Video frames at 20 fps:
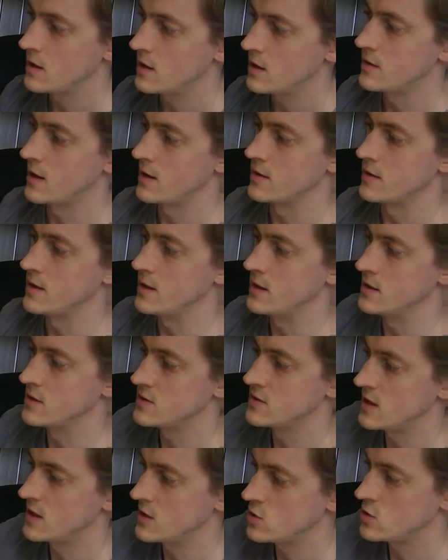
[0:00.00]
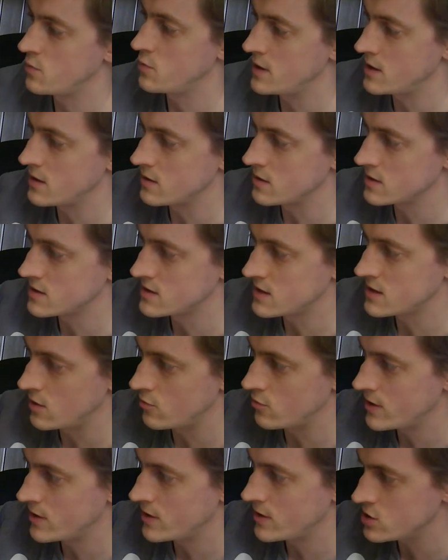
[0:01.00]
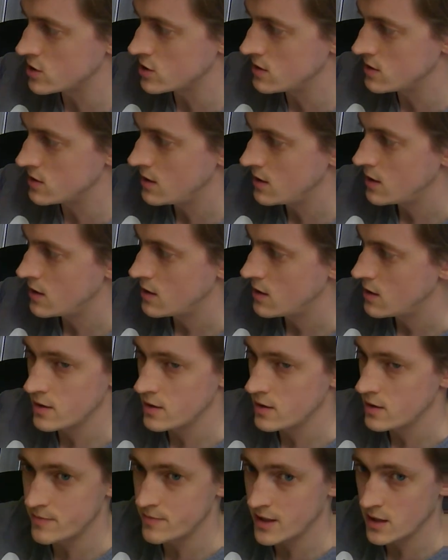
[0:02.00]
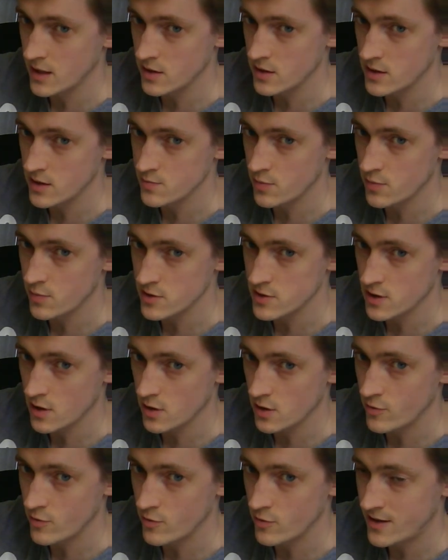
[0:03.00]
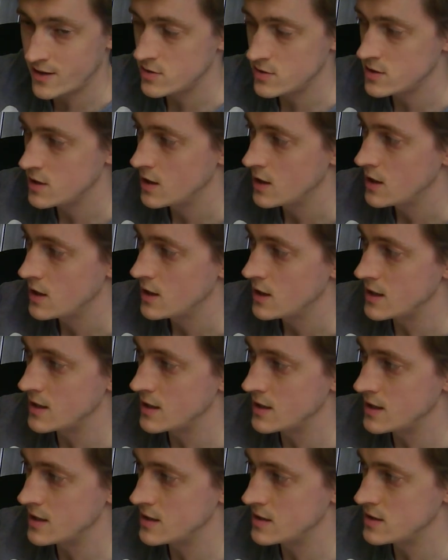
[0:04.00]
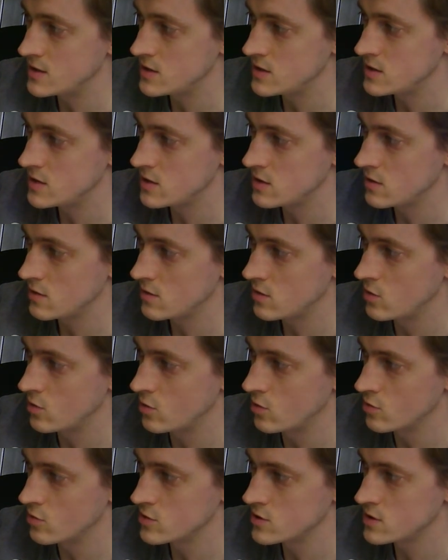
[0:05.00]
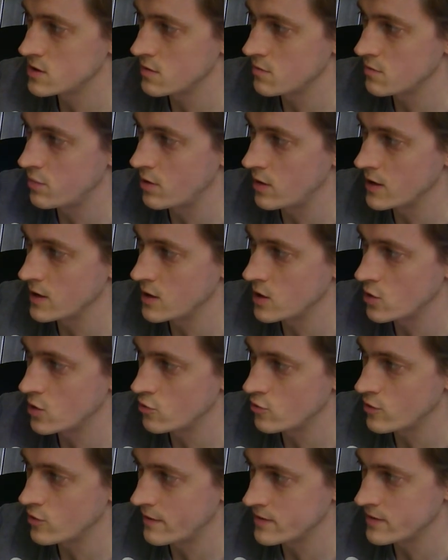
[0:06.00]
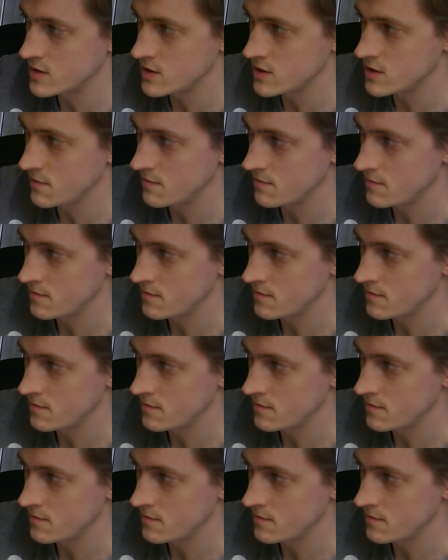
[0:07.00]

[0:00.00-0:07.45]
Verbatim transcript: that the centripetal acceleration that is making these bodies go round is caused by gravity.